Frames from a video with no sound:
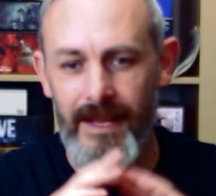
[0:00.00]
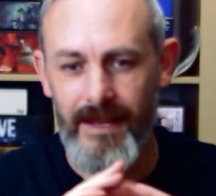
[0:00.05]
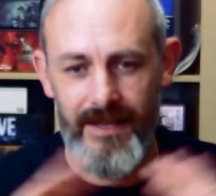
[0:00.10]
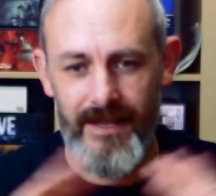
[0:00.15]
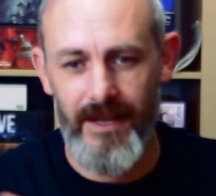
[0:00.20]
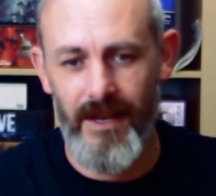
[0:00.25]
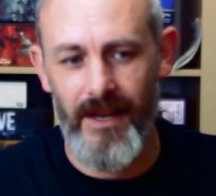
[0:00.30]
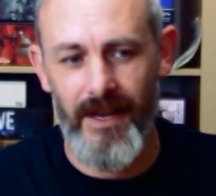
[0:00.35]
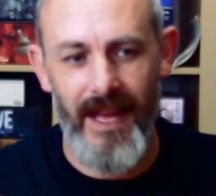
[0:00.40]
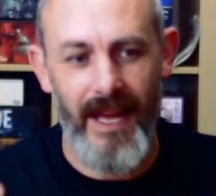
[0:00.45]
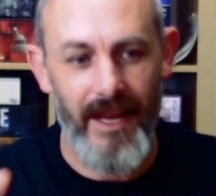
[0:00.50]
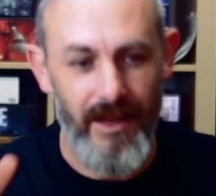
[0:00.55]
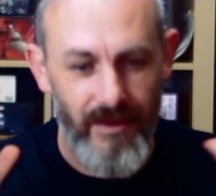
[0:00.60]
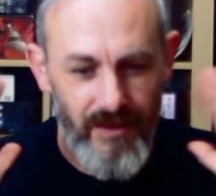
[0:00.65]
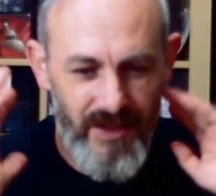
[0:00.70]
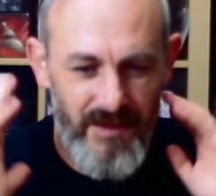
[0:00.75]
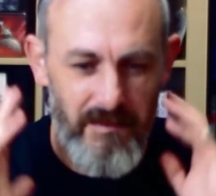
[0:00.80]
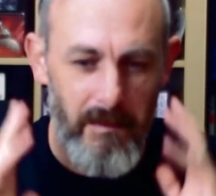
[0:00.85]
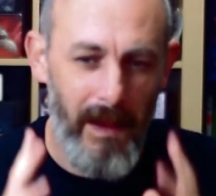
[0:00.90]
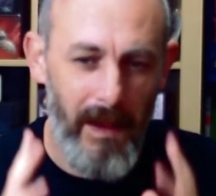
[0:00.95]
There's none of that. You
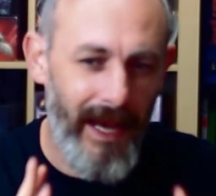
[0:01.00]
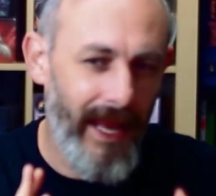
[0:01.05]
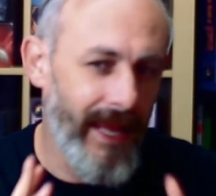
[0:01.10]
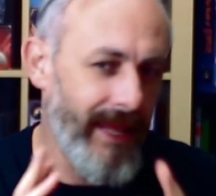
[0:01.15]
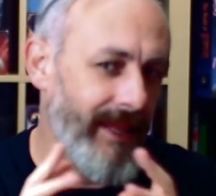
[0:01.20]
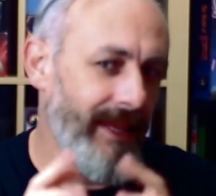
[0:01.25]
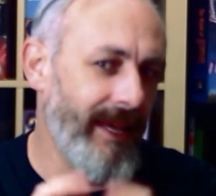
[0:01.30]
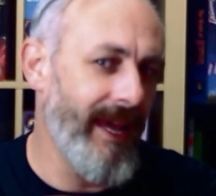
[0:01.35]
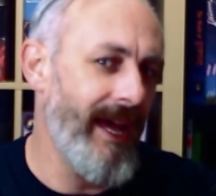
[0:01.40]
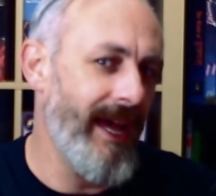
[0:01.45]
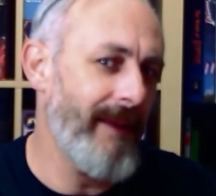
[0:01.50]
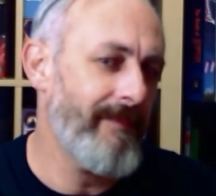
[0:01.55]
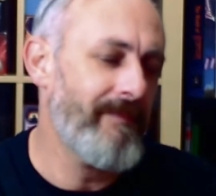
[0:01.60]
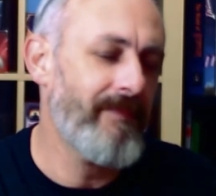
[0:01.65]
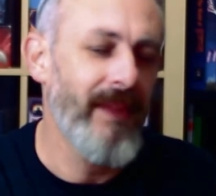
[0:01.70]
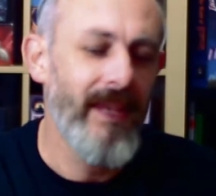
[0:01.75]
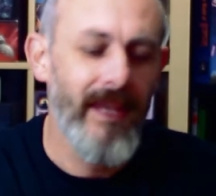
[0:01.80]
just play the game.